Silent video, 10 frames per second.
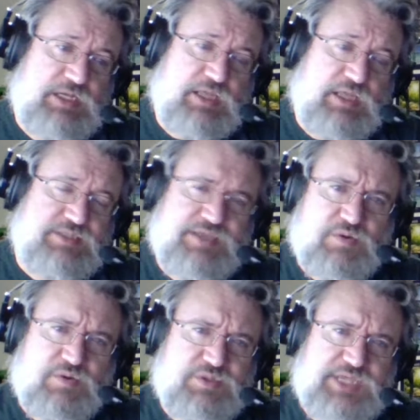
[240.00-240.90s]
it's like a
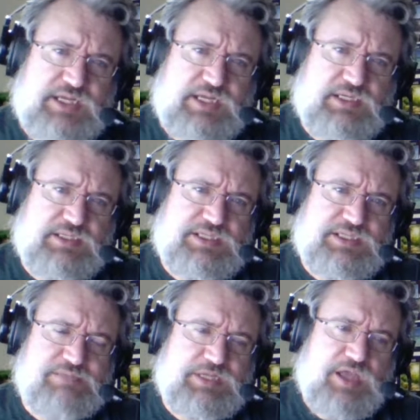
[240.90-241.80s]
horse-headed
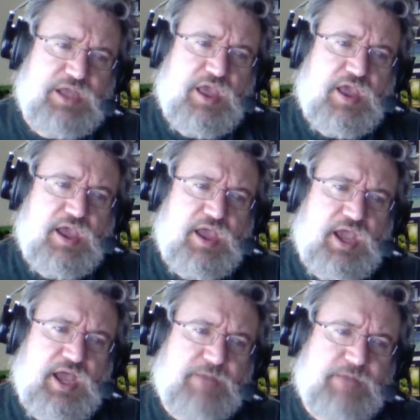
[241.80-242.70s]
demon.
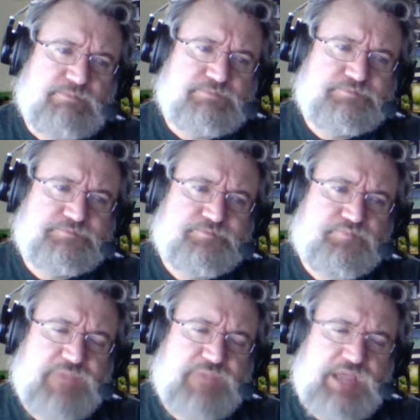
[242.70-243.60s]

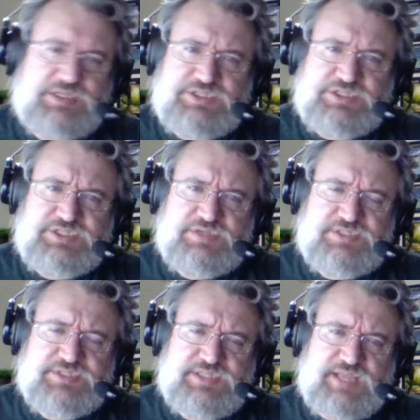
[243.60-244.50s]
I just used the
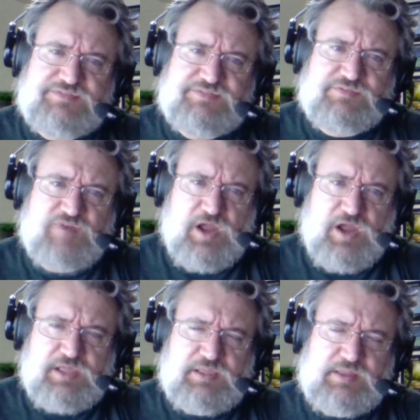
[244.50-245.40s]
stats of
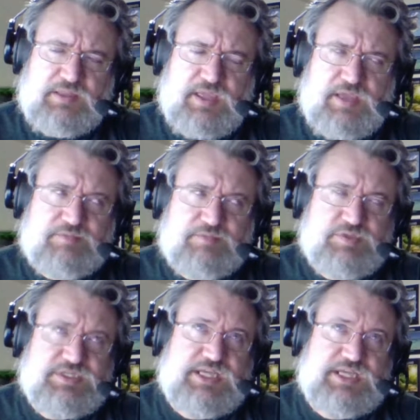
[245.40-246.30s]
Varrock.
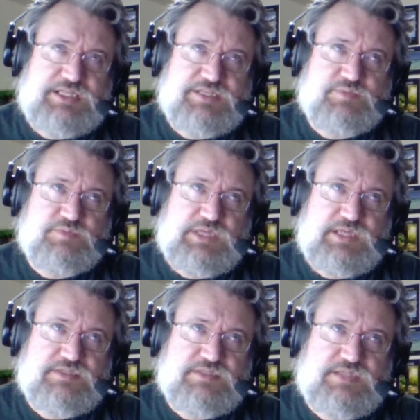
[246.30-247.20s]
Mostly I did this
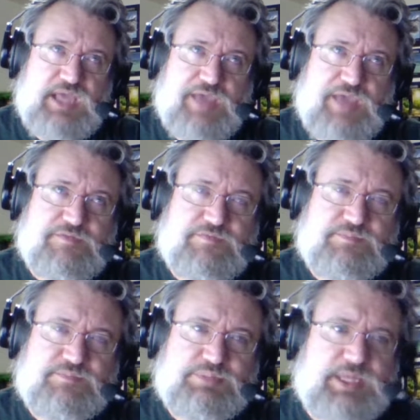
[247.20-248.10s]
because they have
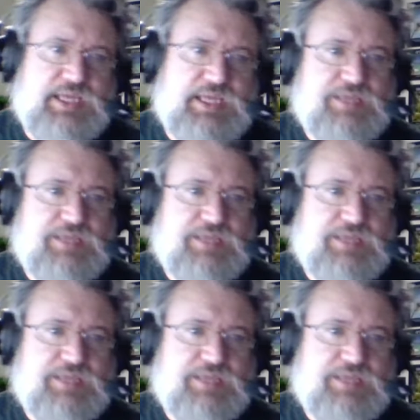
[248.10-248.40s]
plague